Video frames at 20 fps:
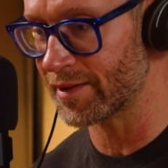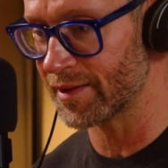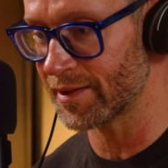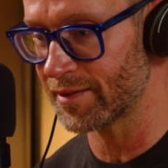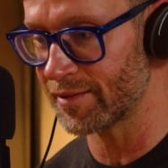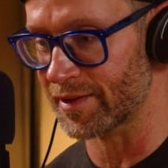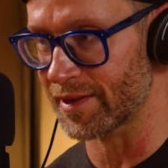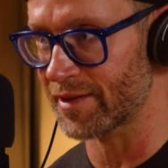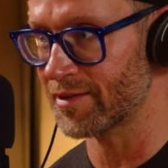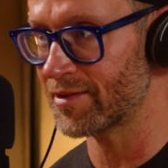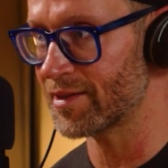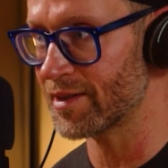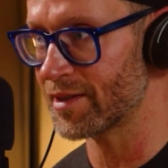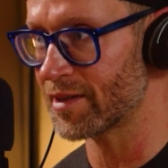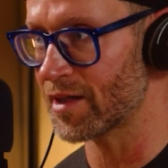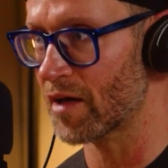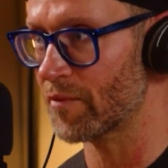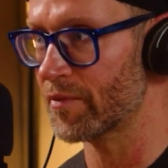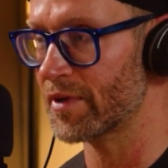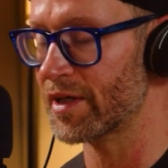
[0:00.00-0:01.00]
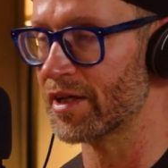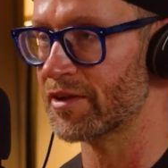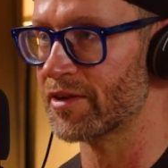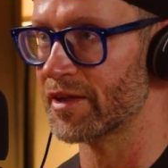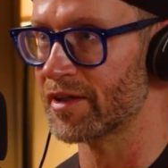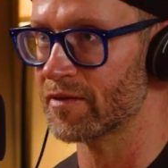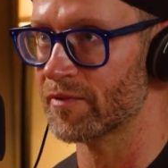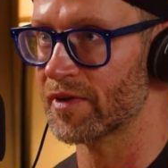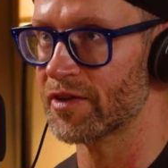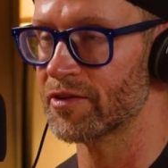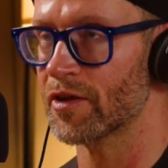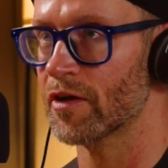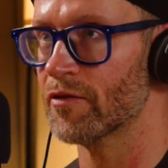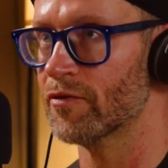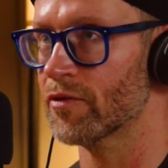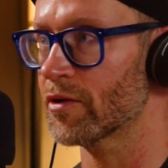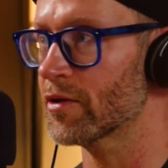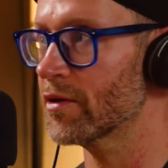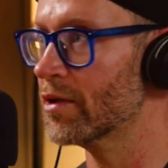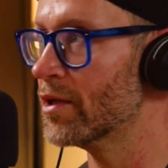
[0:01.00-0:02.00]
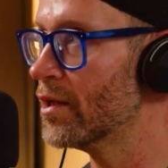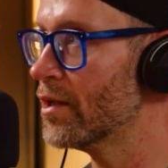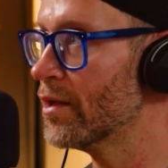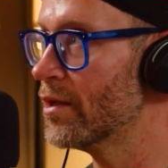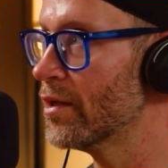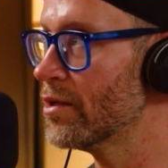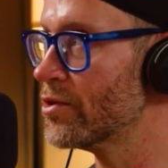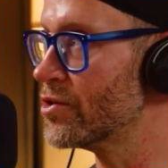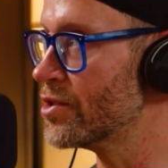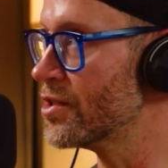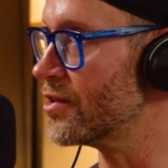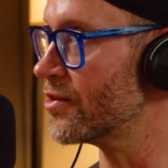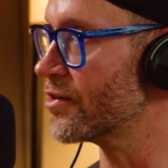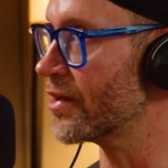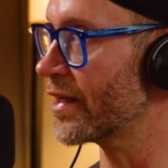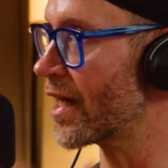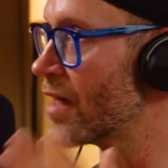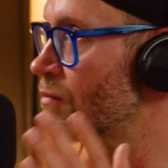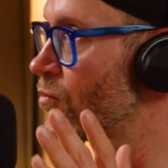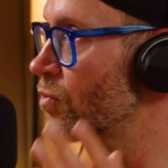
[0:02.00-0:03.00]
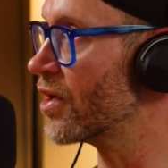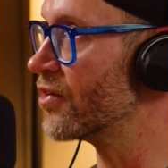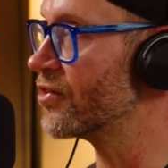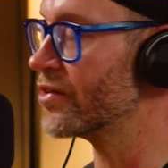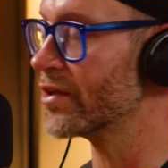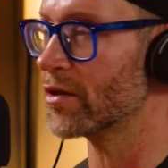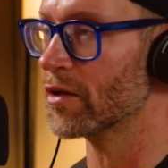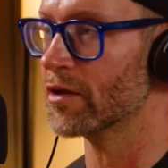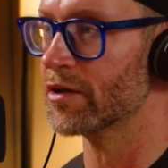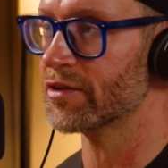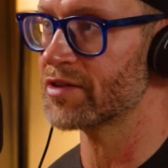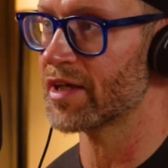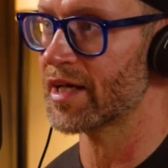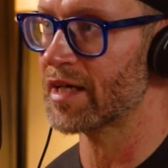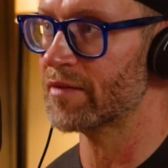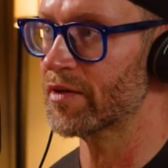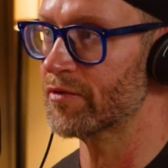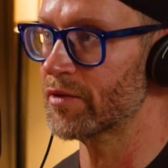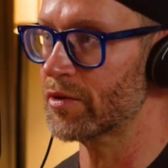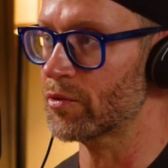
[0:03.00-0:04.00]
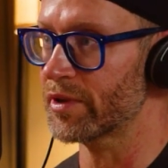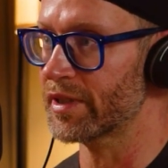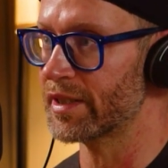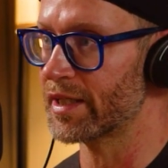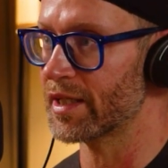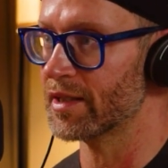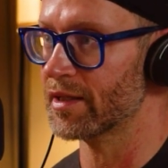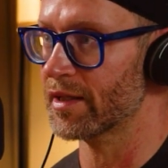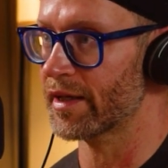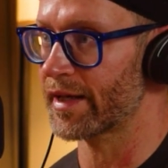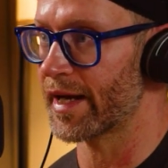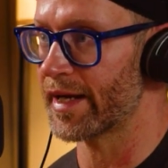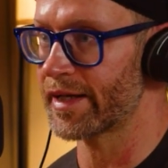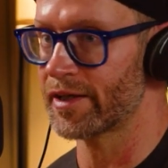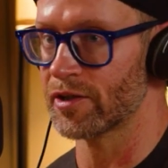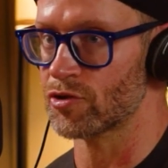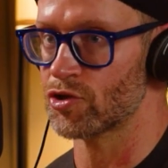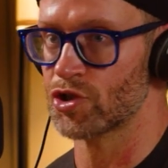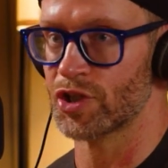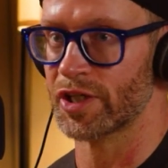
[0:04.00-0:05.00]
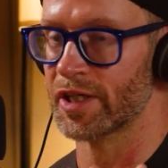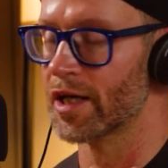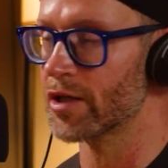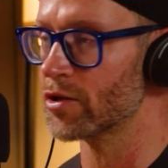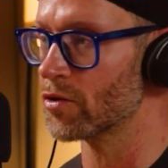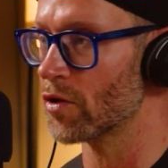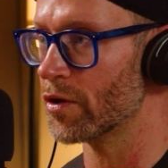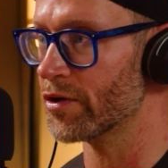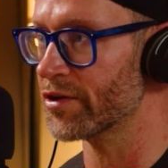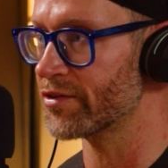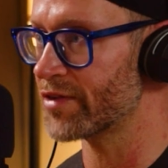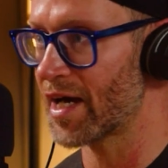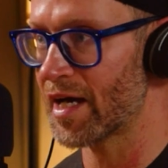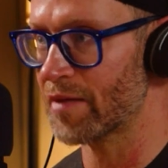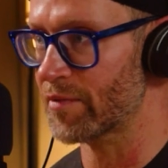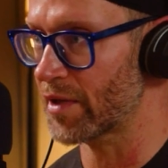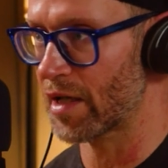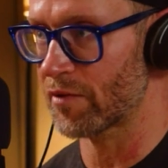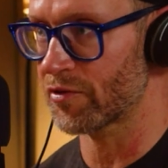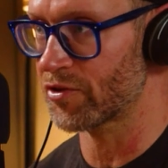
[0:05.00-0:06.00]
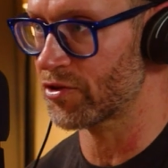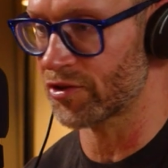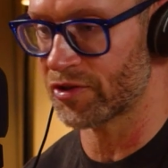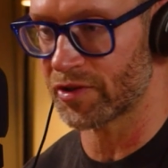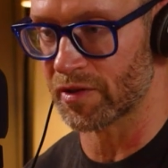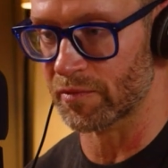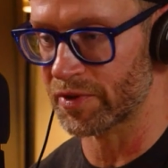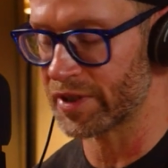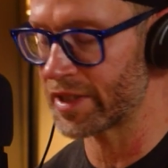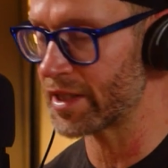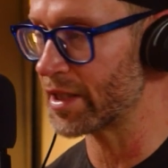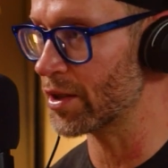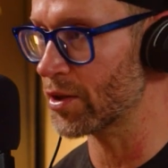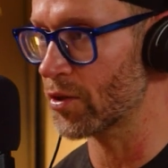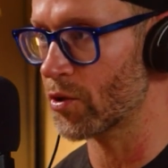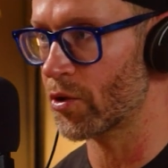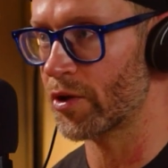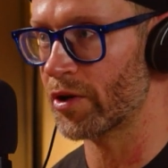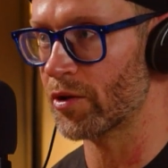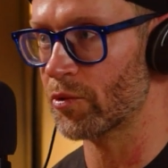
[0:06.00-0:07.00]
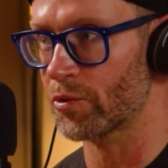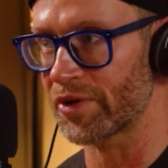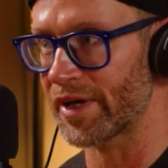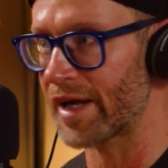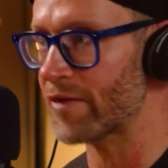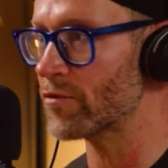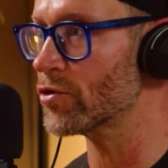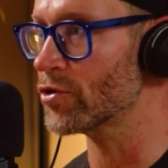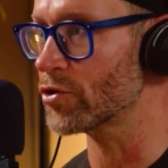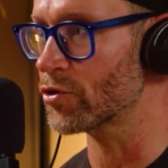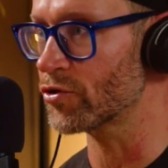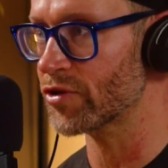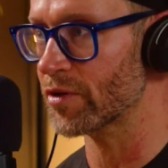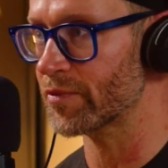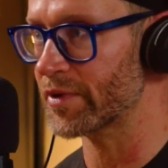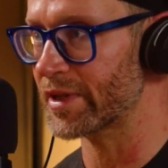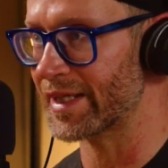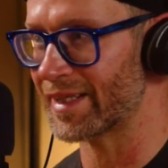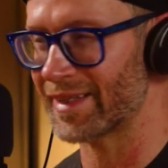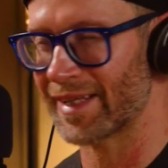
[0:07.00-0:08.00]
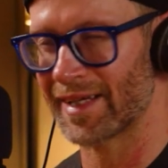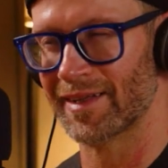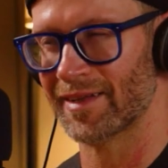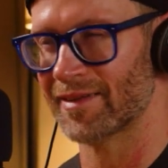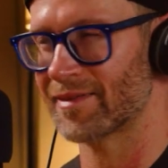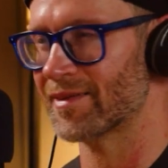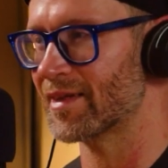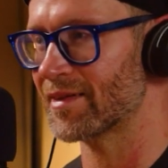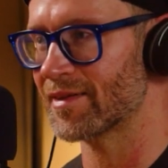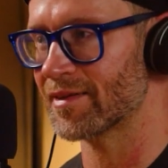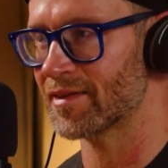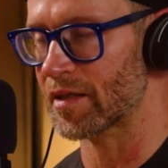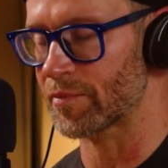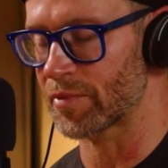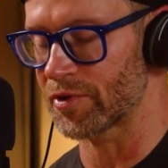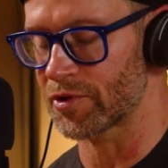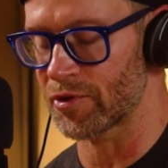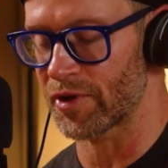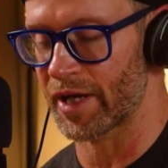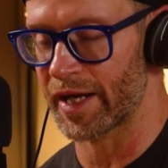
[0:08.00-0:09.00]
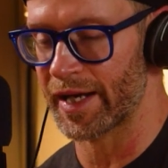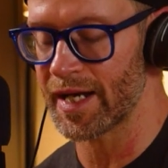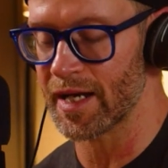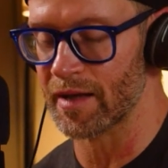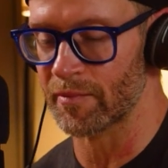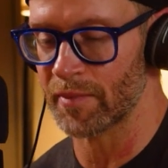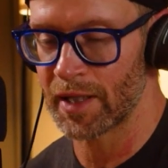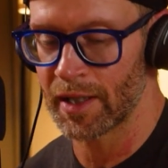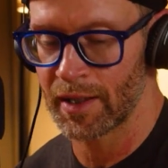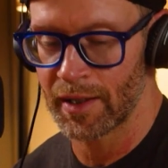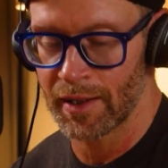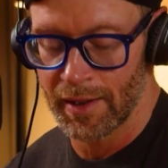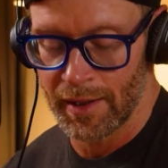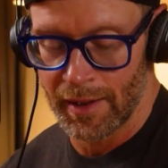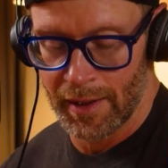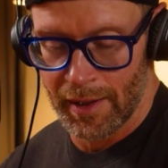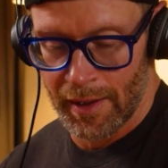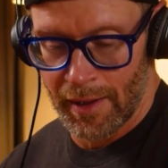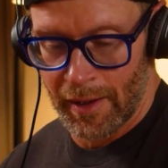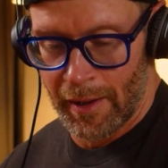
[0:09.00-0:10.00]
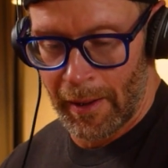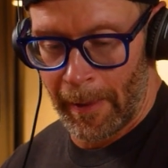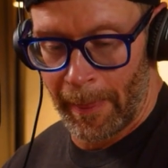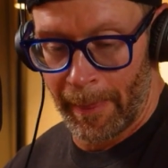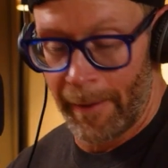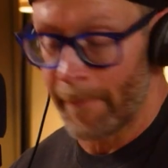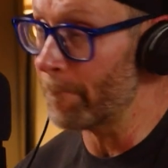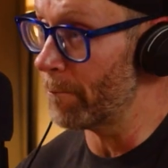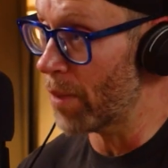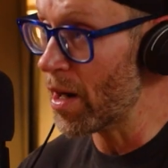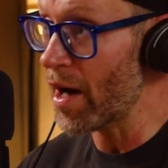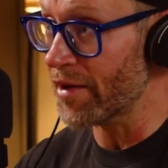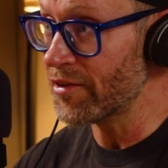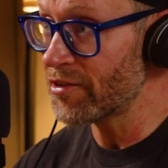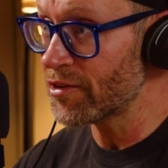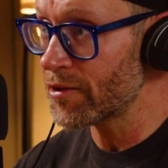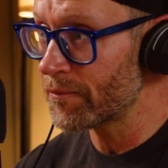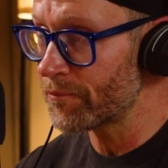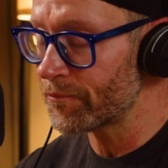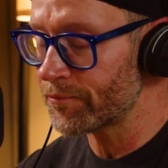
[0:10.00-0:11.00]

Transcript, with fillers: it, didn't see it coming. I think to myself, well, geez, like I'm wrestling all the time every weekend. Like I could cheat on her all the time, and I was just completely loyal. Would never do something like that. That's not the type of dude I am. But